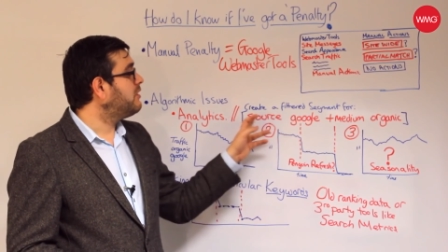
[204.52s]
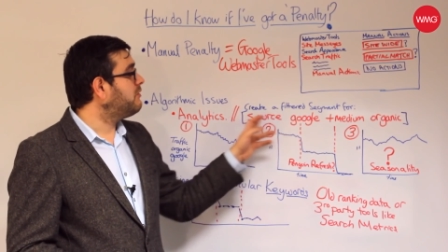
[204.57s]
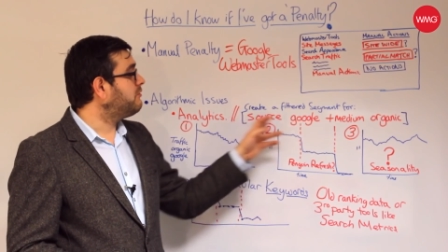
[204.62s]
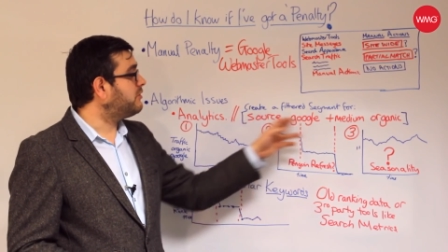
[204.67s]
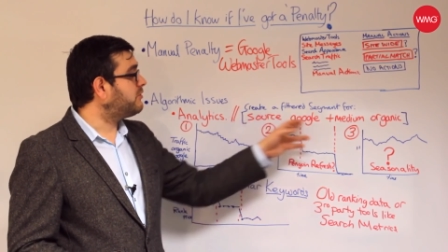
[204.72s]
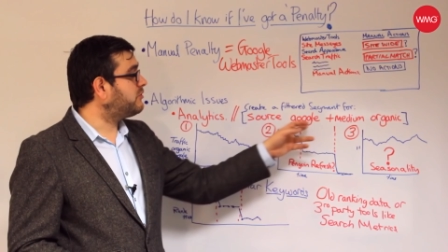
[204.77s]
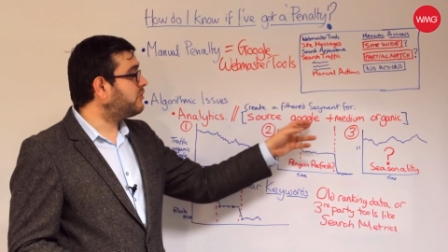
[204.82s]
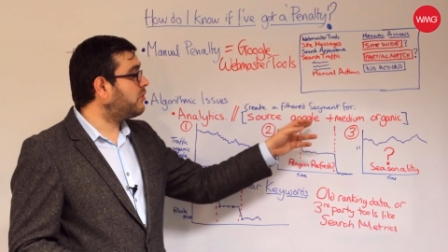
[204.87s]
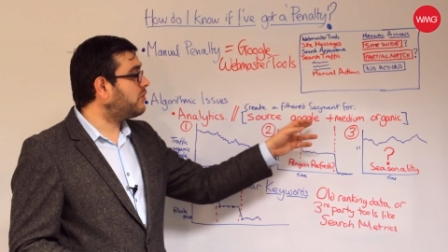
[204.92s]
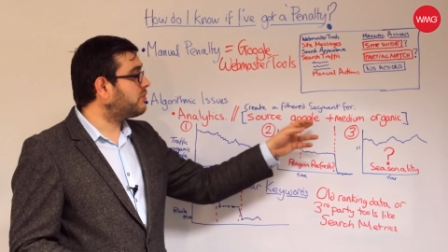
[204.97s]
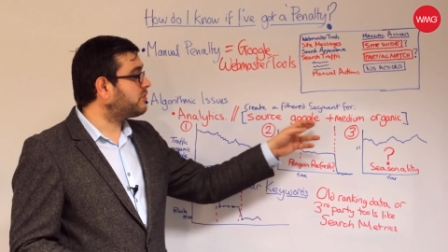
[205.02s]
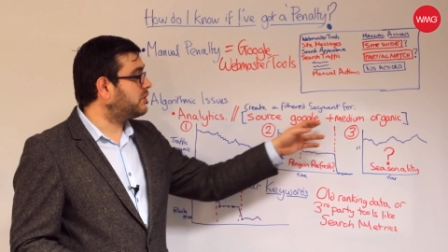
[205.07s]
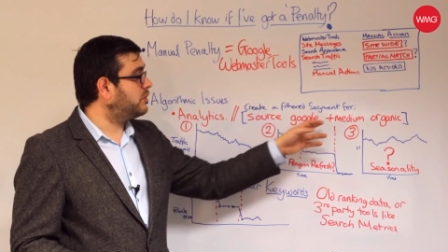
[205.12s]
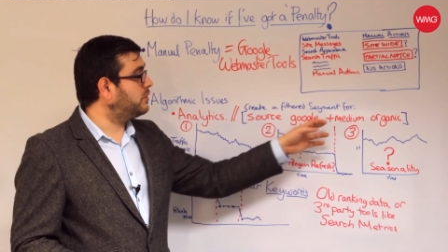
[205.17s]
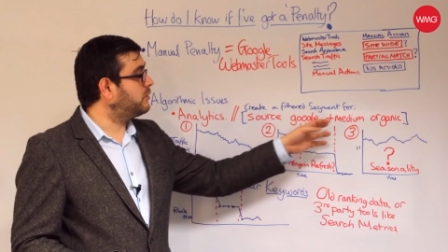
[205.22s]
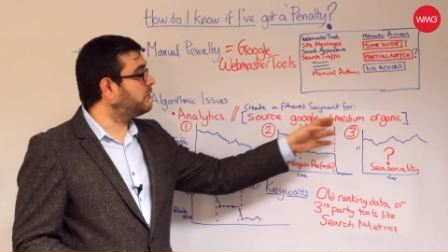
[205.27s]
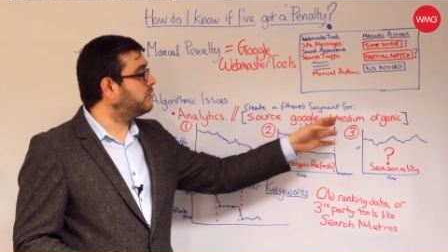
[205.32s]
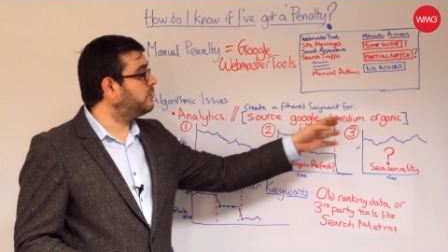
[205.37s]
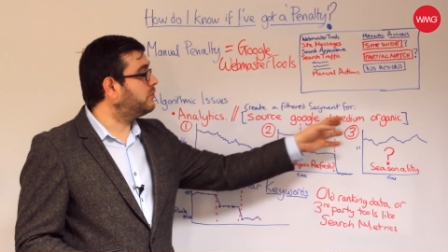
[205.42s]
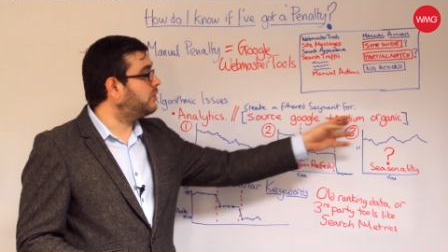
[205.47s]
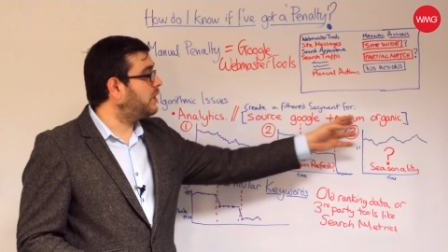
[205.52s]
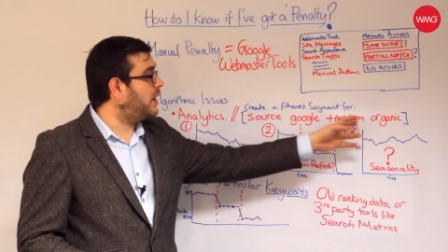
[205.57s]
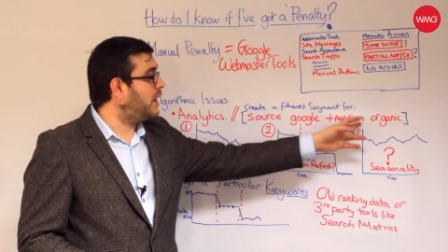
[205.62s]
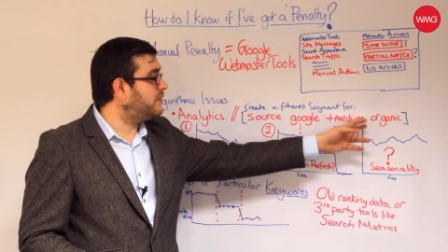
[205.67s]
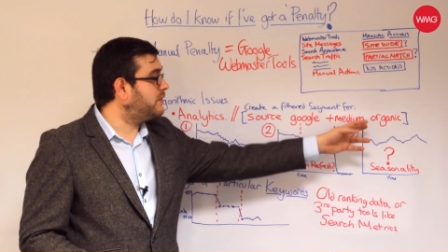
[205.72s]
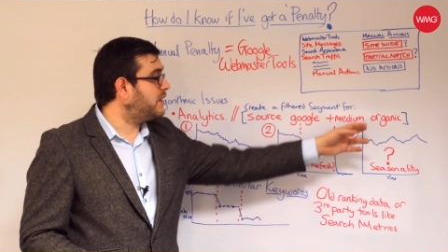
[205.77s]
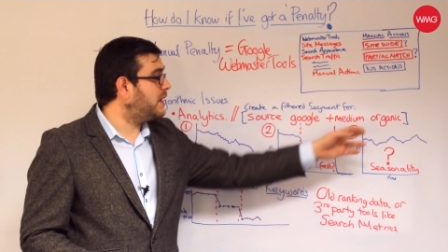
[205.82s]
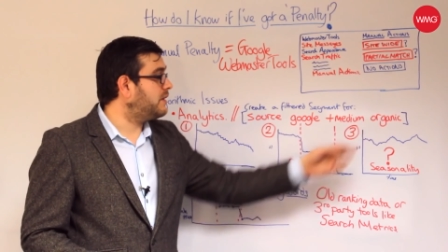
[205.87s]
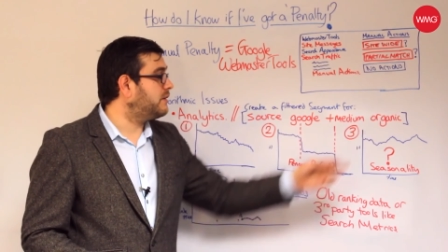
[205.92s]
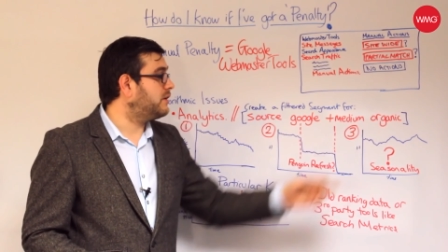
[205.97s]
for source Google,
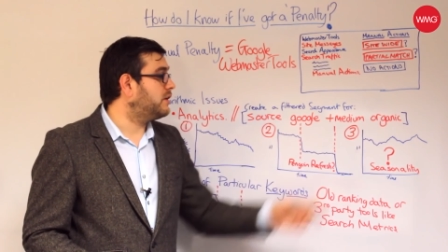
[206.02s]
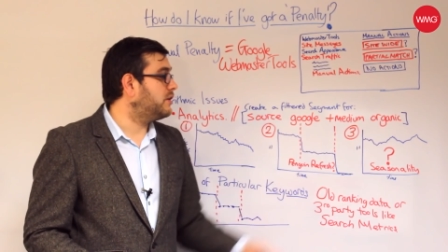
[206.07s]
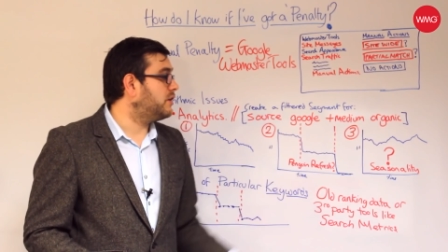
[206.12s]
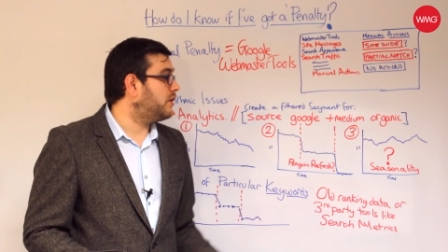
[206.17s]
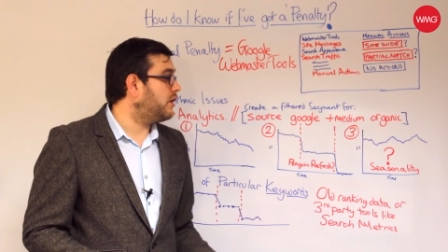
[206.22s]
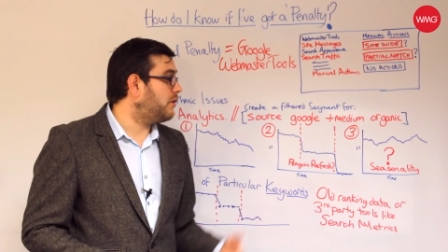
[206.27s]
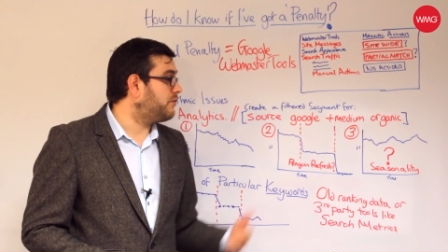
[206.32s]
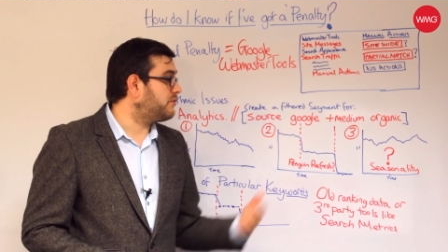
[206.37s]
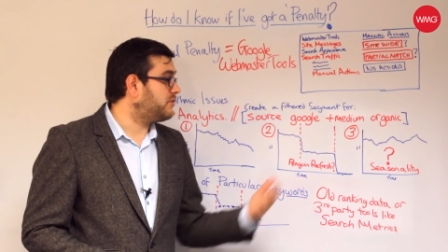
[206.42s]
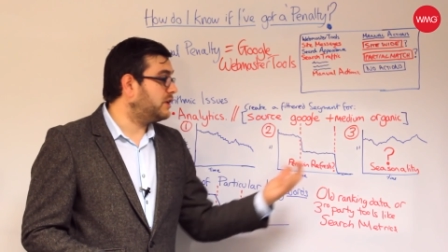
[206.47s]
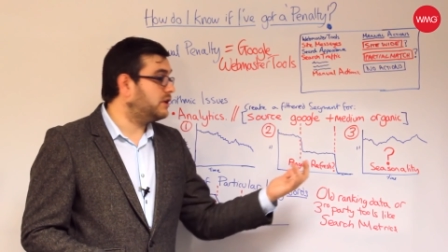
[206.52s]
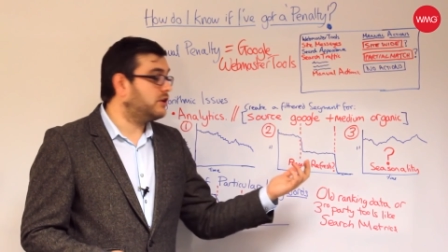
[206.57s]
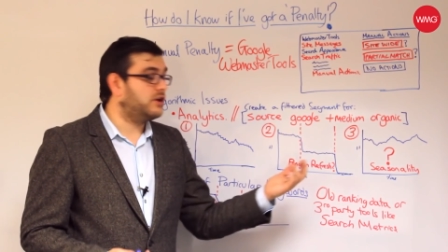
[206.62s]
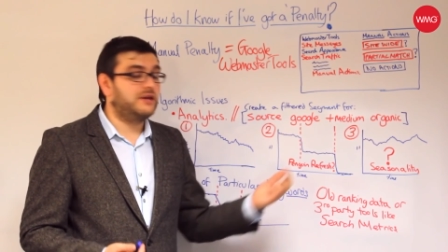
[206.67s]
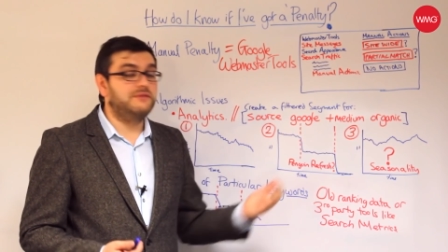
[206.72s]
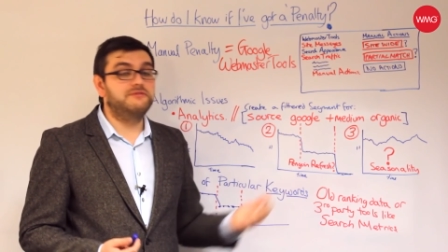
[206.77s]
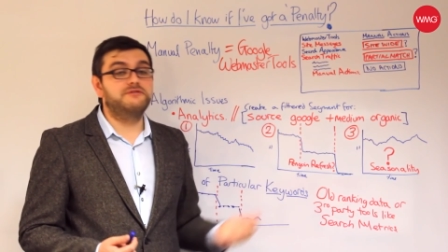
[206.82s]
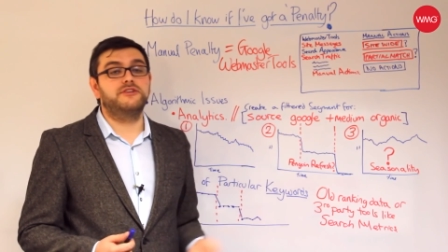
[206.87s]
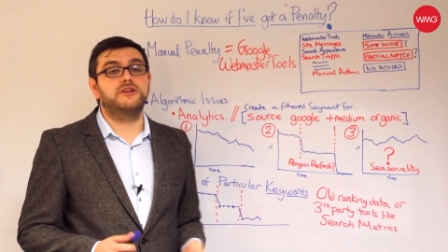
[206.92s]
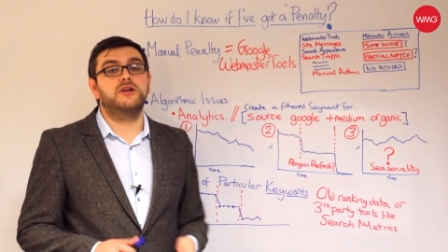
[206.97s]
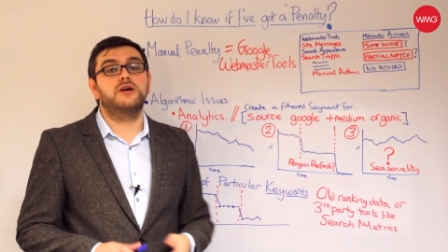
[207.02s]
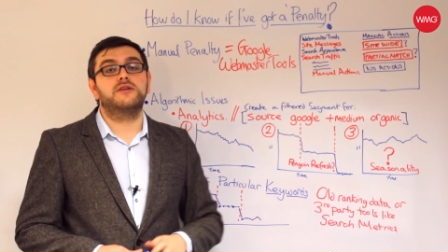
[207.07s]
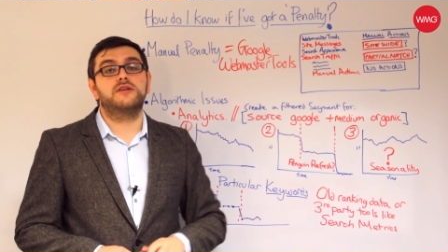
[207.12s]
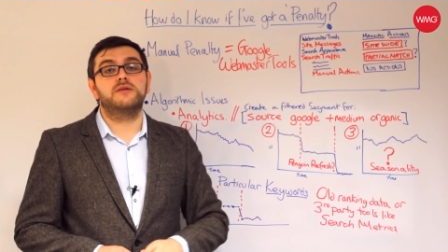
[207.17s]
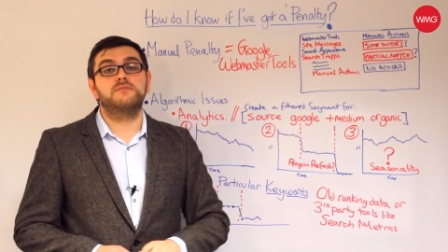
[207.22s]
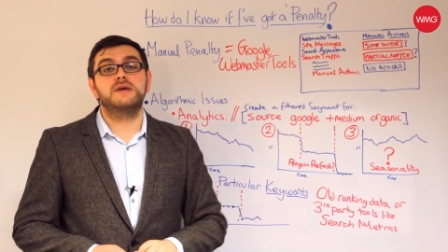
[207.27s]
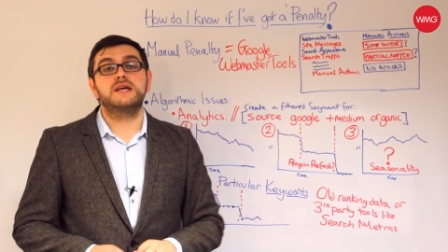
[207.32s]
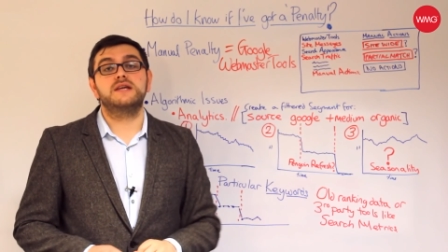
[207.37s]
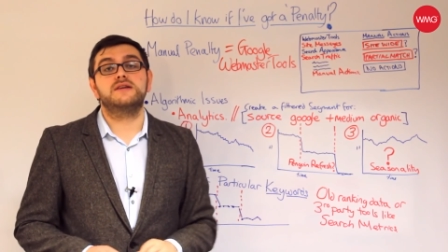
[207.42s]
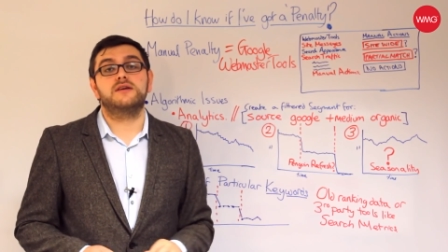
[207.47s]
and then obviously looking for
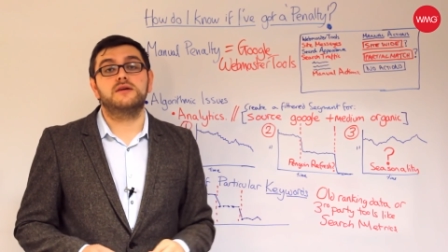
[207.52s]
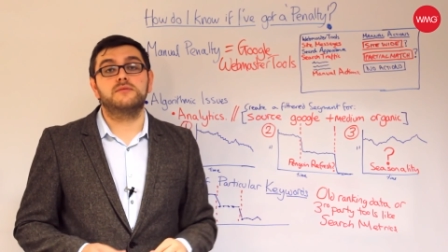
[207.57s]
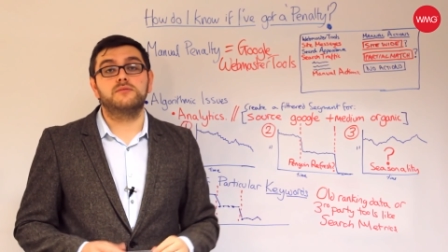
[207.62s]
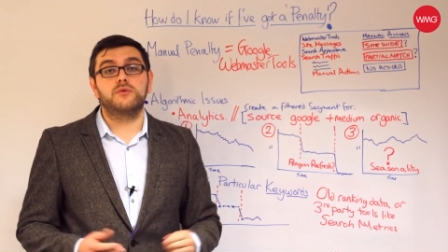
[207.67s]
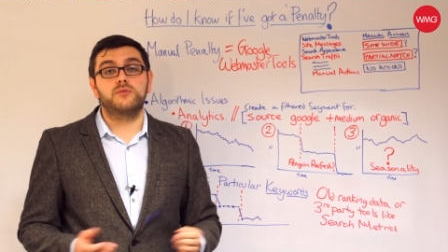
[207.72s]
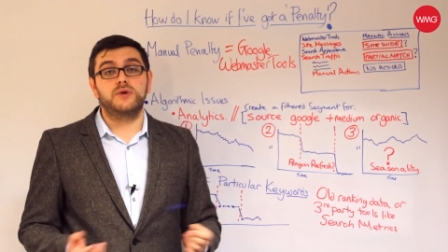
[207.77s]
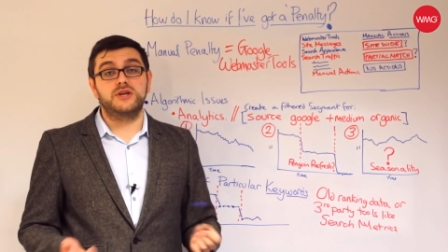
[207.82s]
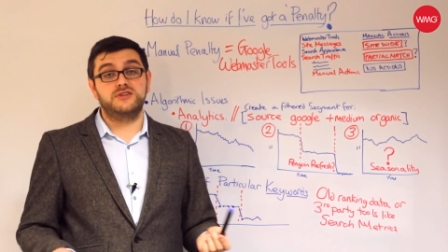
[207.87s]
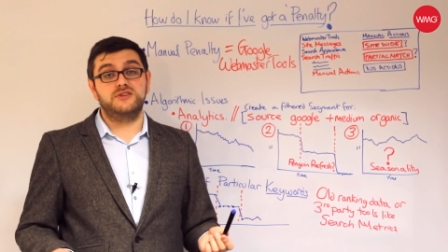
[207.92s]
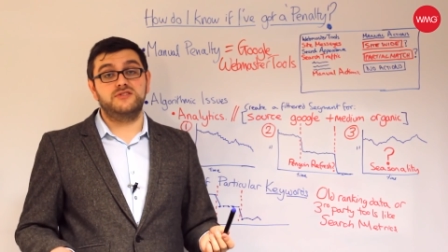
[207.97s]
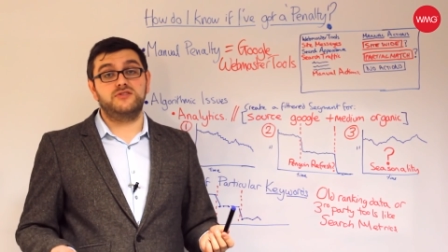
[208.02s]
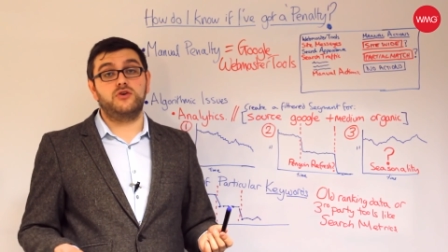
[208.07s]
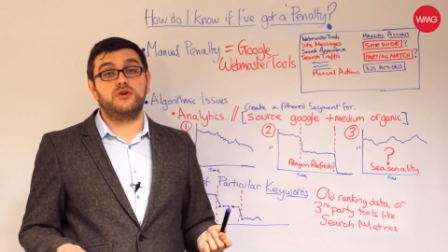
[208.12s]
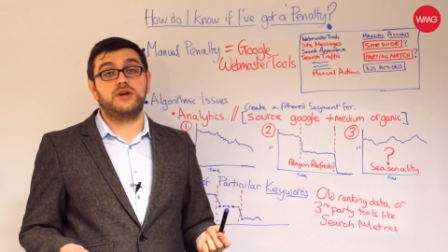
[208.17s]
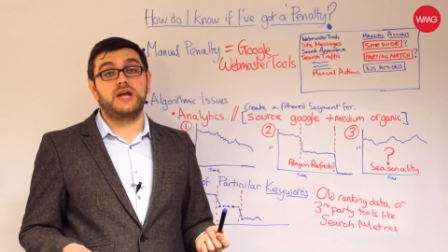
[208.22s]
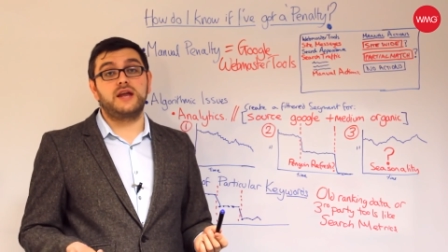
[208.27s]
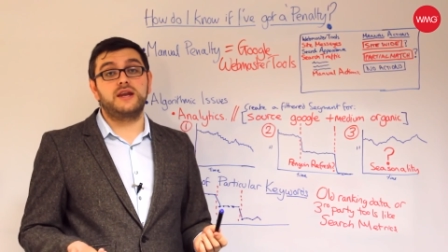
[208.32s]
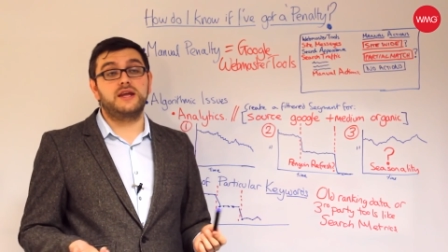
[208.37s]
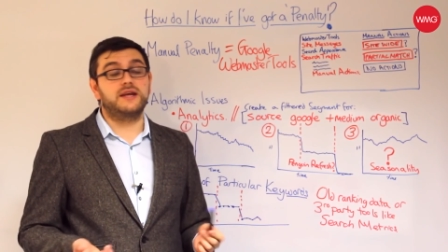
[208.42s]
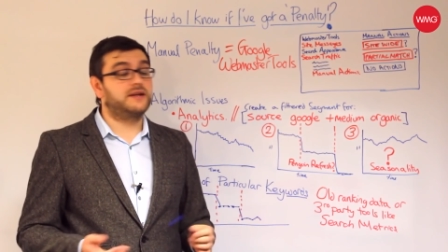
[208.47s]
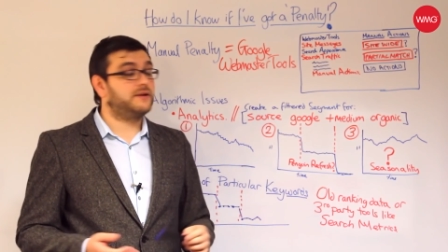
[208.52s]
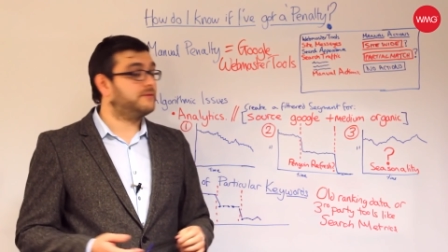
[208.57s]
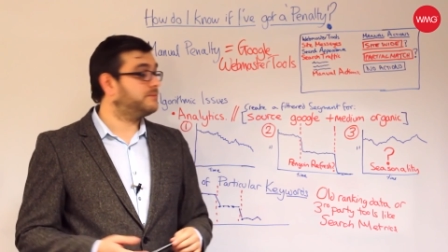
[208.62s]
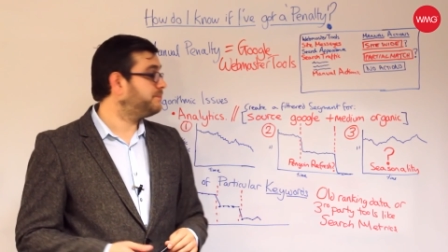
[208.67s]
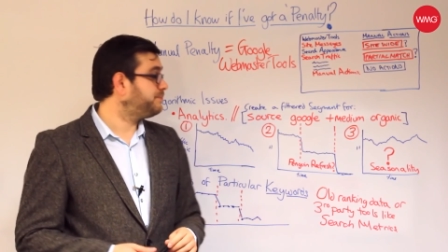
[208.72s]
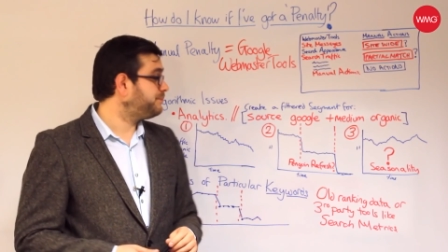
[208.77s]
the medium which is organic.